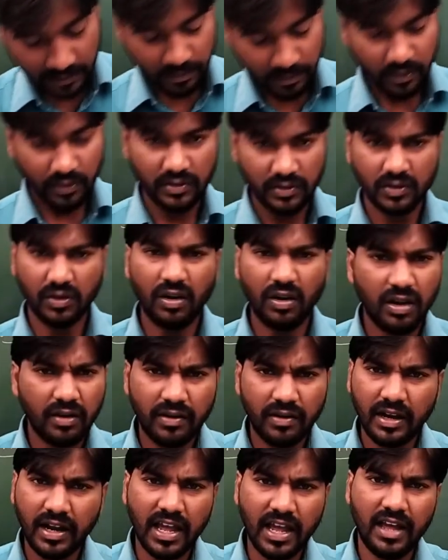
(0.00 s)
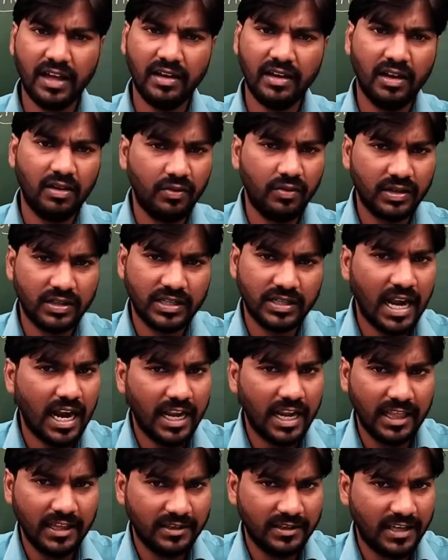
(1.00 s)
because all was
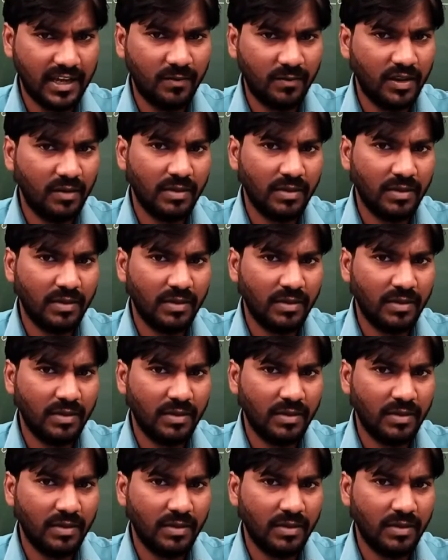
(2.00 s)
starting the same